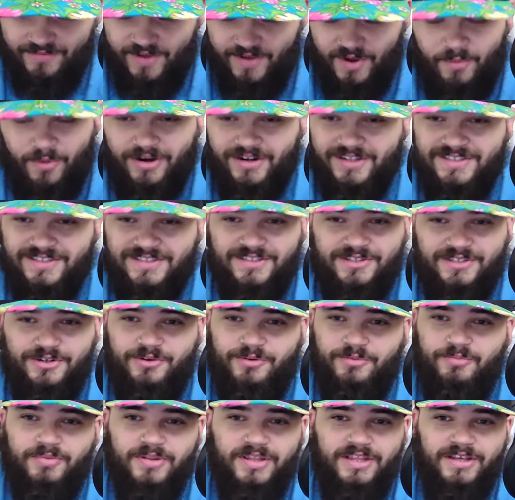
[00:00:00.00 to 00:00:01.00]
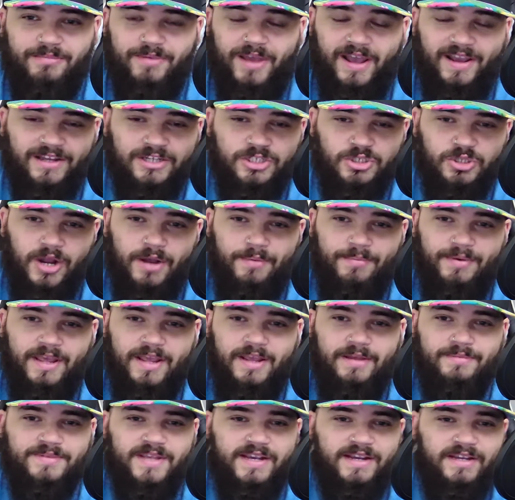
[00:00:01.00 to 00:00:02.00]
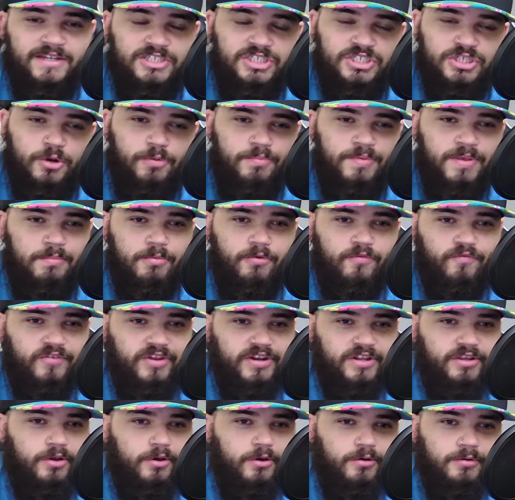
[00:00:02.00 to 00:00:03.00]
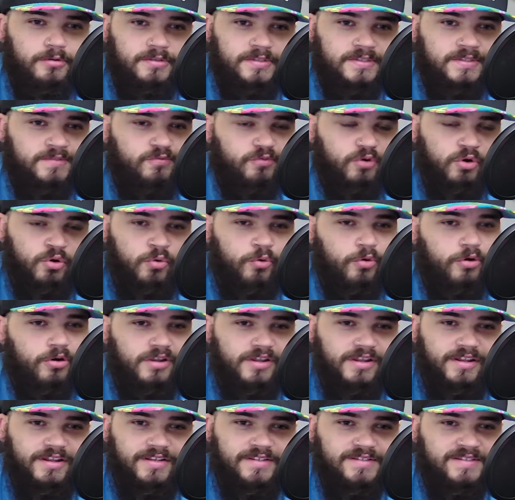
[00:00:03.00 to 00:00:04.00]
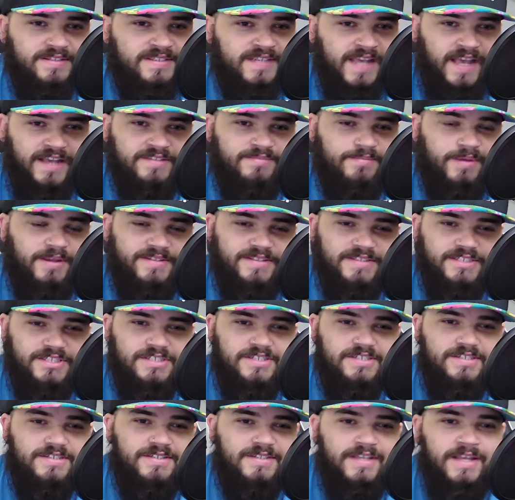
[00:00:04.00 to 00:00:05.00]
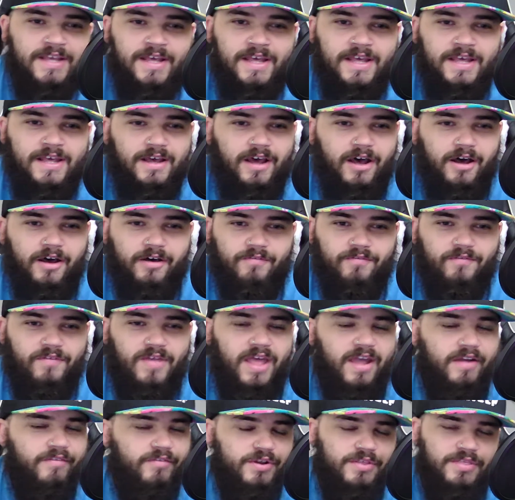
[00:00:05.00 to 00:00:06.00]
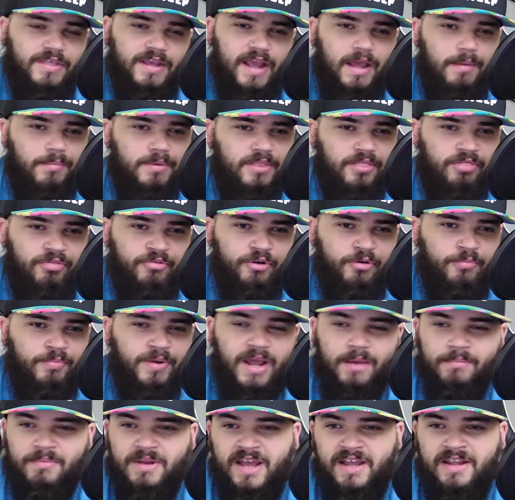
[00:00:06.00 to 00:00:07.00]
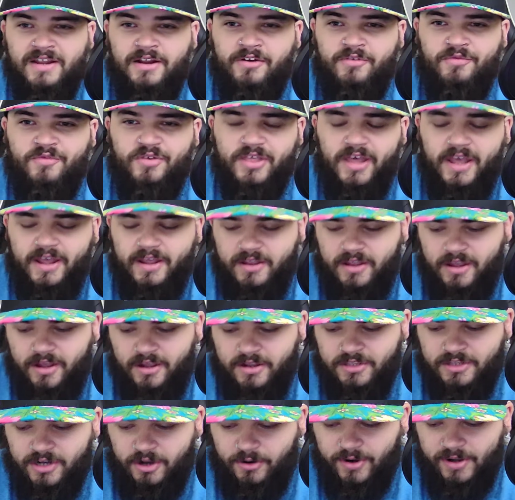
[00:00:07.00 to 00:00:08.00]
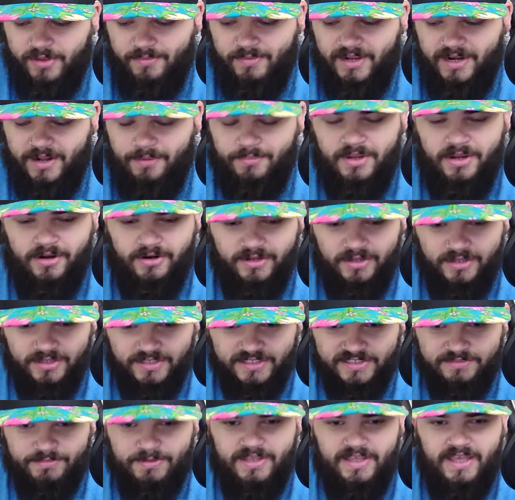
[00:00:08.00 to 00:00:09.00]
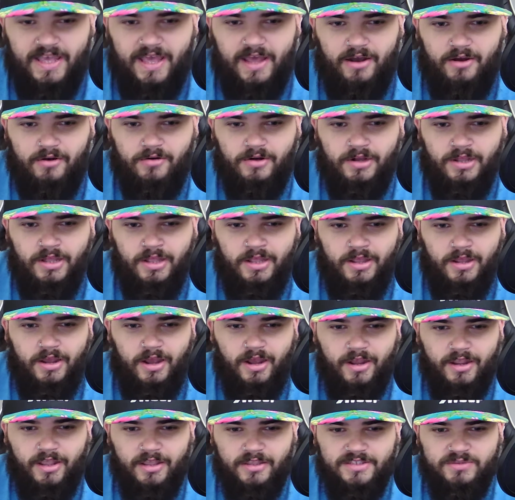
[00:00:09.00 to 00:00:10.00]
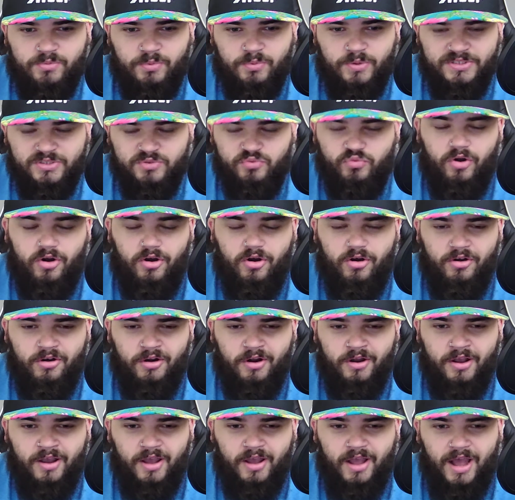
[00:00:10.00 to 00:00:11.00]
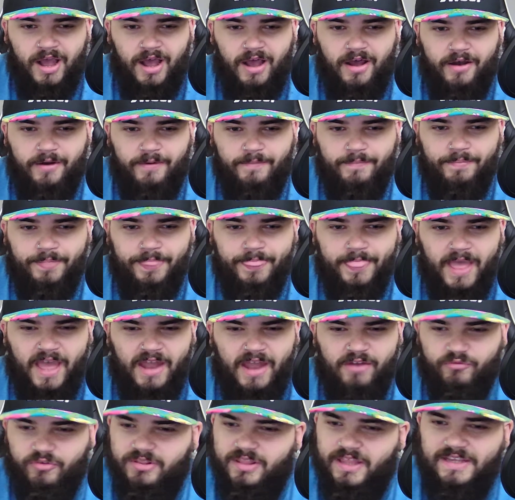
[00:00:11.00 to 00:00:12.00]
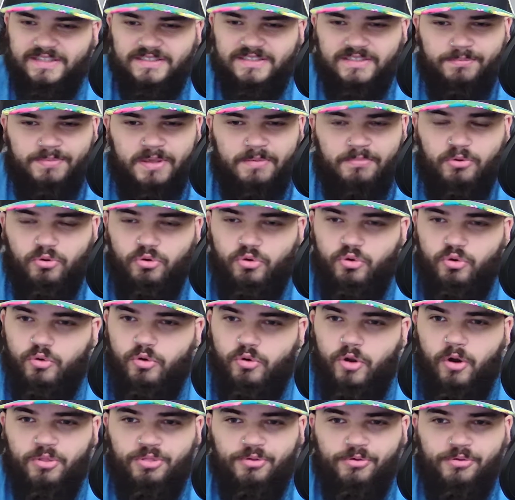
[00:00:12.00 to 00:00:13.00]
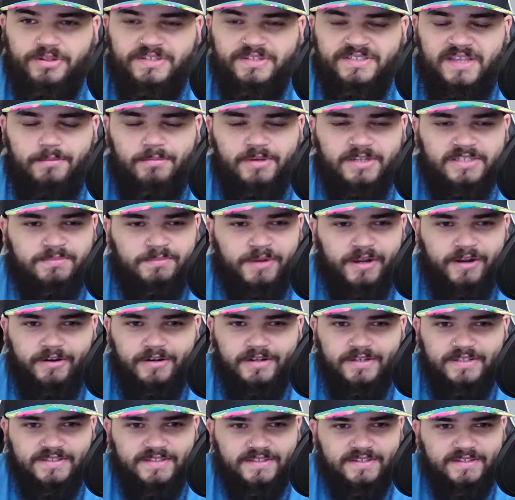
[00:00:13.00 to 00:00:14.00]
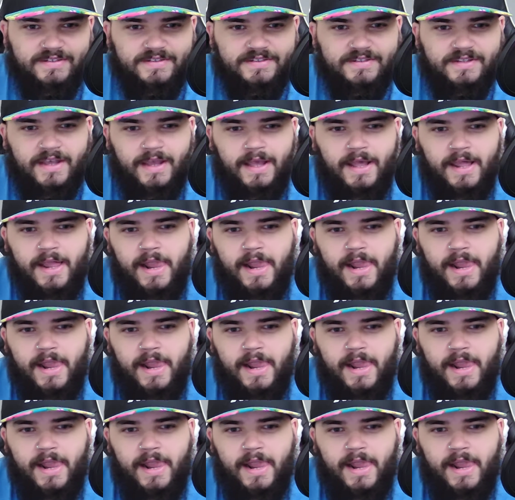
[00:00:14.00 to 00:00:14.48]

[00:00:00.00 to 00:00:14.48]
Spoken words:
I wanted to, believe me, I could drop names. I could show people videos, recordings, text messages of everything I've been through, but I'm not here for that. You know what I mean? I'm here to speak out against what's wrong, and relate to people who go through the same experiences.